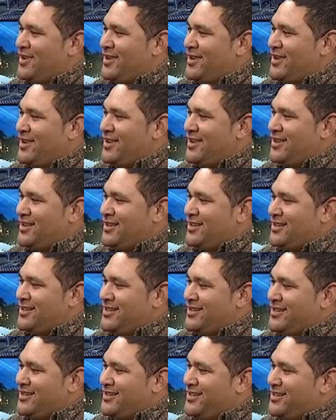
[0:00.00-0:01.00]

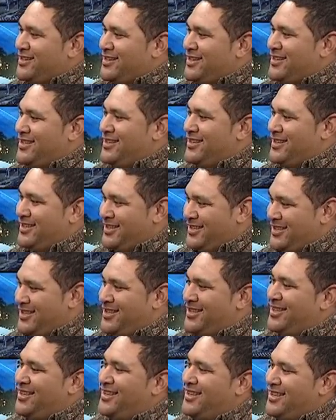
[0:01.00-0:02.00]

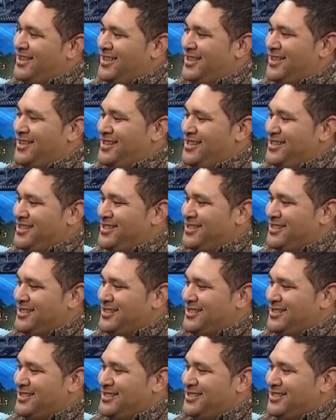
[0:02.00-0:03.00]

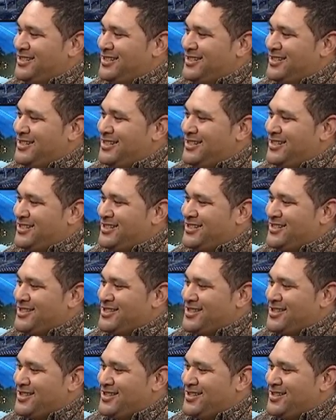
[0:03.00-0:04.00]

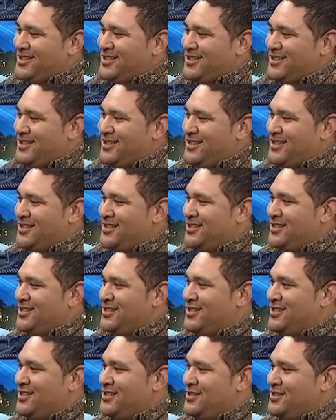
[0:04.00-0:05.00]

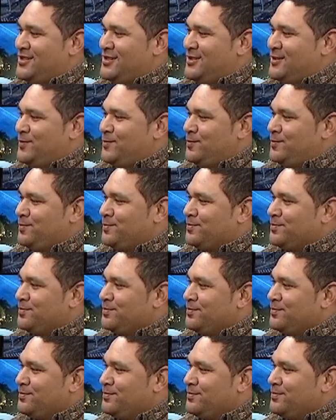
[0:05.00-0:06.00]

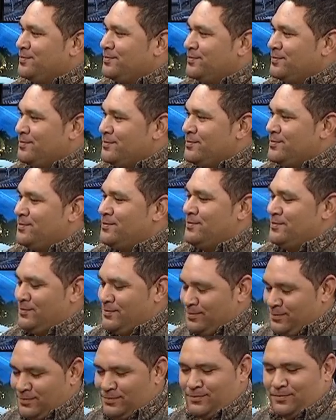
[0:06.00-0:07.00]

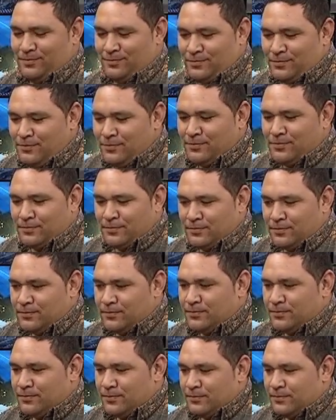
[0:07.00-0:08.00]
This person isn't speaking.